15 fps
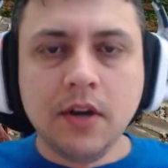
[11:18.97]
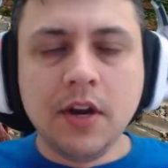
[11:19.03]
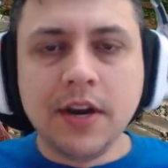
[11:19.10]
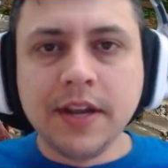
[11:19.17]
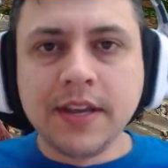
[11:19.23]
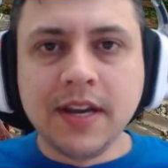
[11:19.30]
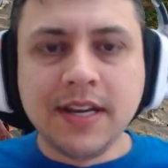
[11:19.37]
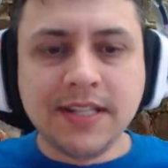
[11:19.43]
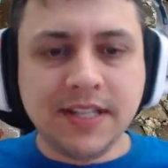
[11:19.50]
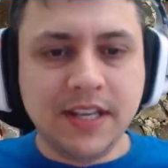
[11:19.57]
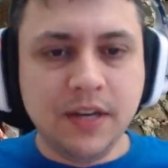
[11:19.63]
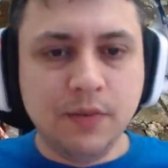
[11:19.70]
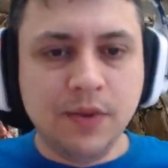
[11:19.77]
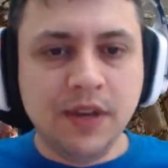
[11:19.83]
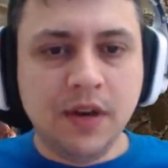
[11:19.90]
right, guys,
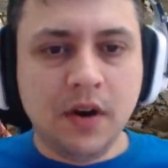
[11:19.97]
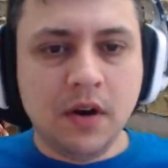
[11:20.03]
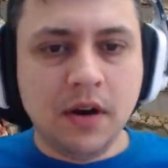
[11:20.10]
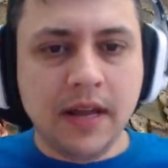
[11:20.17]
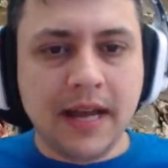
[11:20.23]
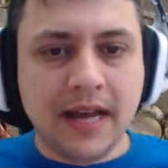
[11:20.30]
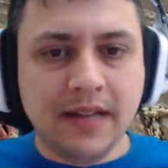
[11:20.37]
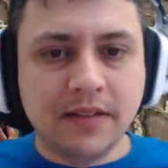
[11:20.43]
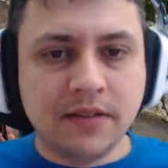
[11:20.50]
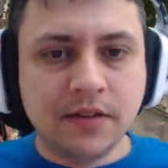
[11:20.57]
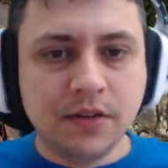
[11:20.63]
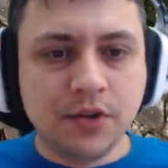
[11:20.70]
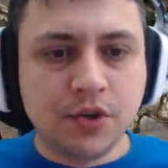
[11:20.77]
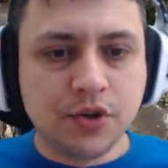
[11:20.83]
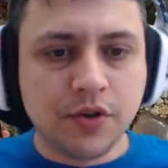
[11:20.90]
here we are at the
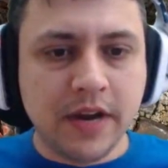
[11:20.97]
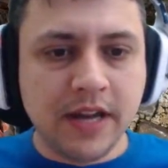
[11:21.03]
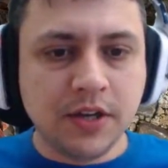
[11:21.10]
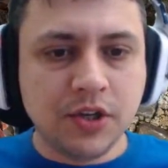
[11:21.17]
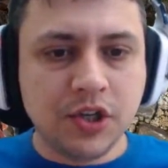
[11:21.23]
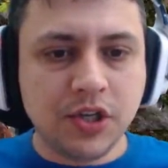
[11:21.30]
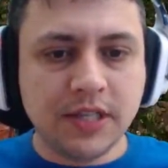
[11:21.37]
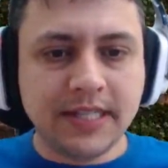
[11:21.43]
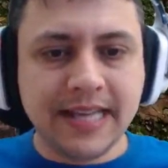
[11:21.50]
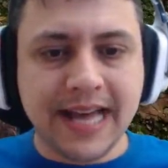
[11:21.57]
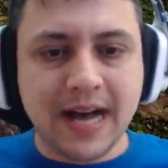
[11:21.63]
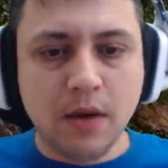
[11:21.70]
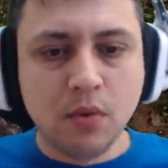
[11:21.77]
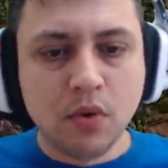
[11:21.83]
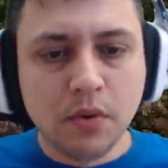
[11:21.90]
trench
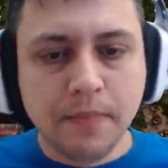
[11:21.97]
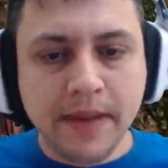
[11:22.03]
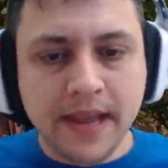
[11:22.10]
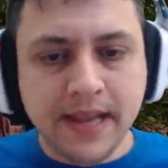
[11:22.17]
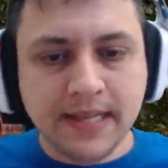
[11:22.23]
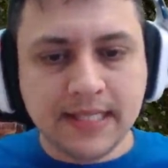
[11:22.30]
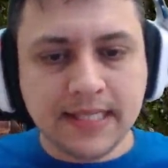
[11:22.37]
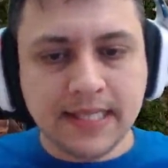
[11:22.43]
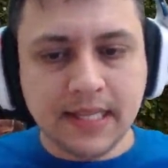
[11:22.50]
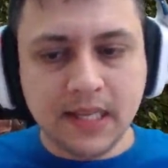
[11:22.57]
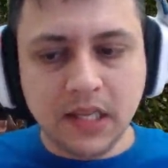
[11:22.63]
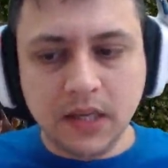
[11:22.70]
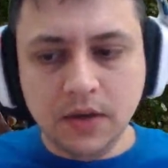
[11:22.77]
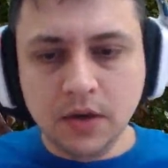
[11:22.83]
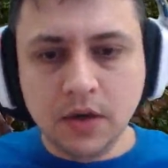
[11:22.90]
tower base
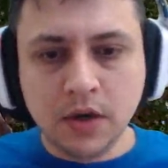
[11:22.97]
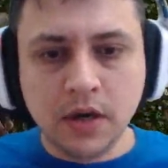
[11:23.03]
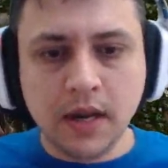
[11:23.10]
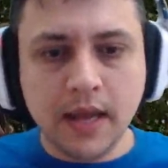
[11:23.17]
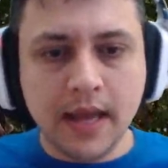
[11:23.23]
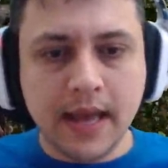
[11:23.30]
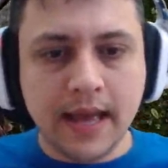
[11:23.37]
here,